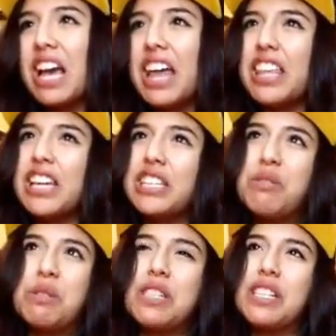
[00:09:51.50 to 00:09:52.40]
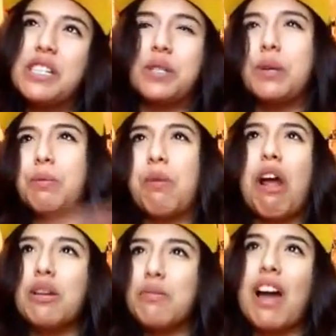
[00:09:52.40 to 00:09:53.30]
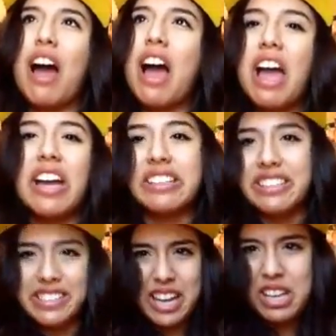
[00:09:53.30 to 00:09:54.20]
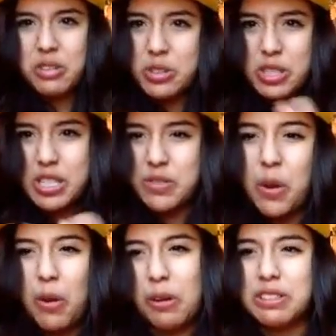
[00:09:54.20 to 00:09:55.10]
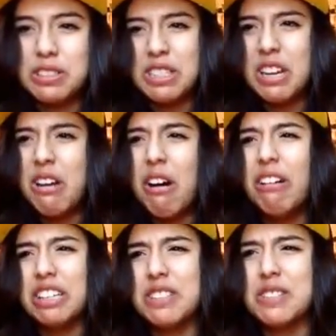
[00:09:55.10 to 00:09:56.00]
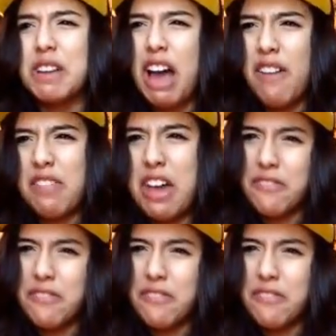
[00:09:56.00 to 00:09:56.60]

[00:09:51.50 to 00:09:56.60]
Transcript: then you see some random guy and he's using his phone. You're just like, oh, he used to have that